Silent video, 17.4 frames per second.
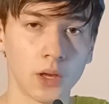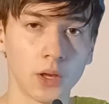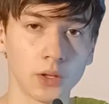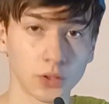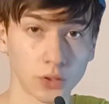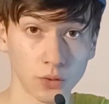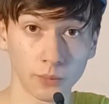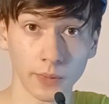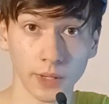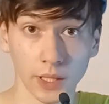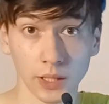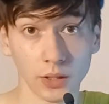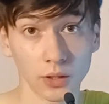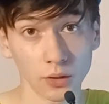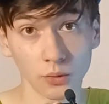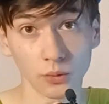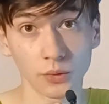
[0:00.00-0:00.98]
so many
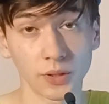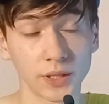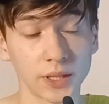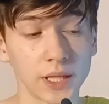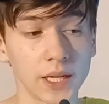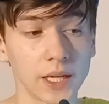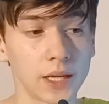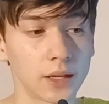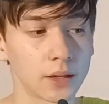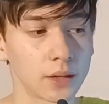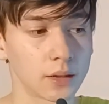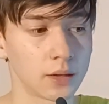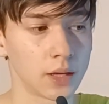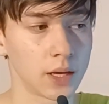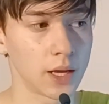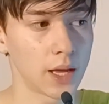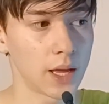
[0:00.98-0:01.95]
do seek
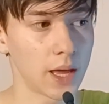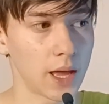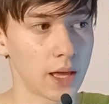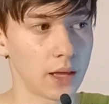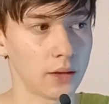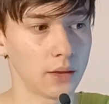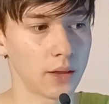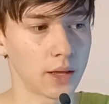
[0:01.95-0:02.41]
and